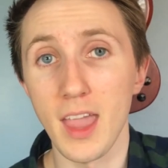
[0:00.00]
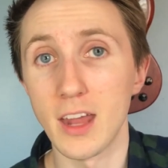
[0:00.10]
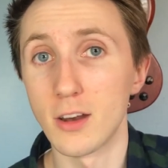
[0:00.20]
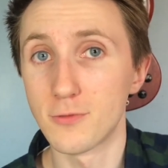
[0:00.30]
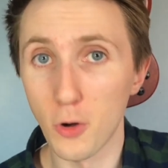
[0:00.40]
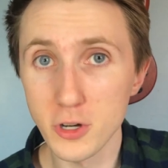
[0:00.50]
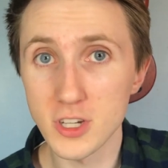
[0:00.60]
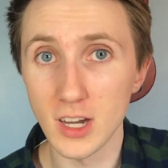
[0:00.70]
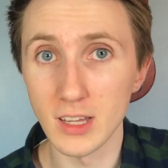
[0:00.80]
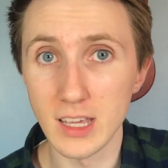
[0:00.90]
And
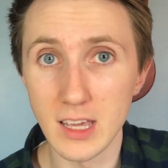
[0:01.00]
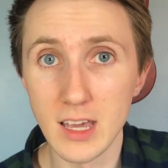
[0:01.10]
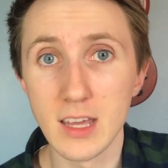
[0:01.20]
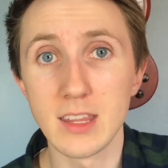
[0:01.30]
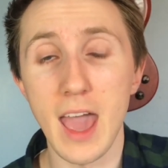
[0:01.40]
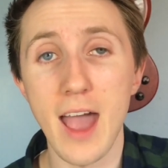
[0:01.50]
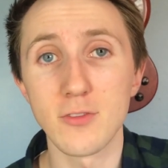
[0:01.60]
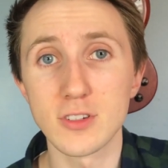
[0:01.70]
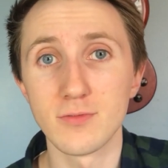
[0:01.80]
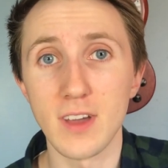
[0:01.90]
unfortunately, the
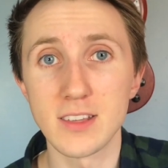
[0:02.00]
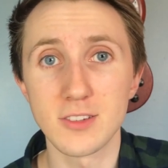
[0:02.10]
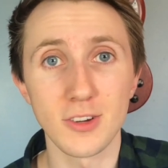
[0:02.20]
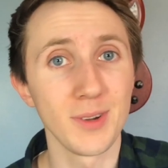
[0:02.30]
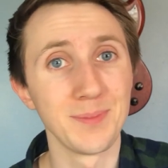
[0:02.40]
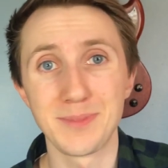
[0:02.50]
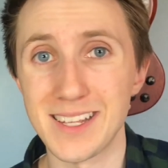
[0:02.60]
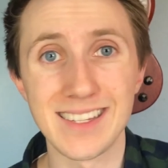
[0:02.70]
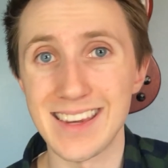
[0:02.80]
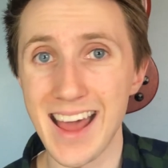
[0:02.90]
average investor
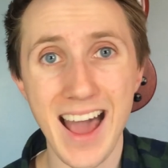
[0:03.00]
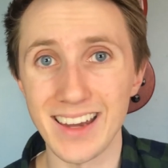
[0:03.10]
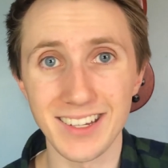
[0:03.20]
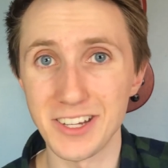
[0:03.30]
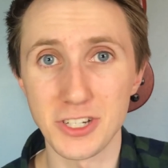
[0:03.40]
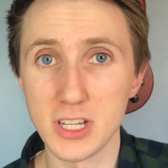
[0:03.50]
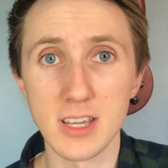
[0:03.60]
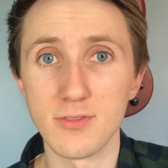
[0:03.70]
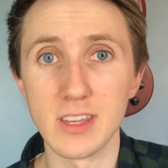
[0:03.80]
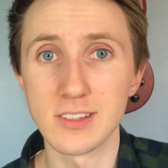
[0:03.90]
does not
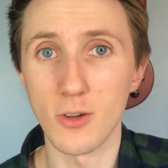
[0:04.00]
achieve this